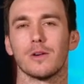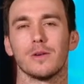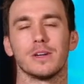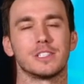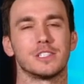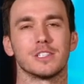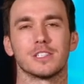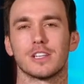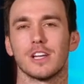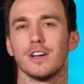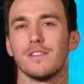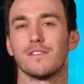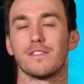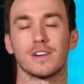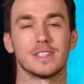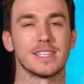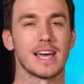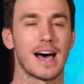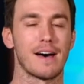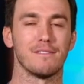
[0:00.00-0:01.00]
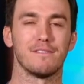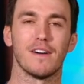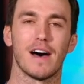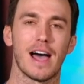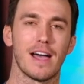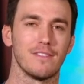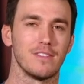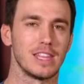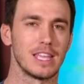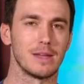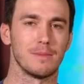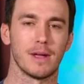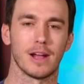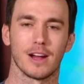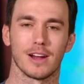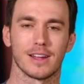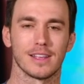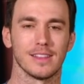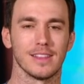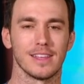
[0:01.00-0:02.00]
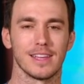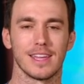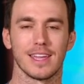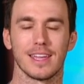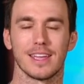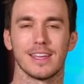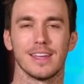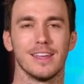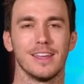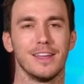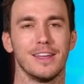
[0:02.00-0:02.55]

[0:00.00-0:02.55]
which is good for top five in the American League.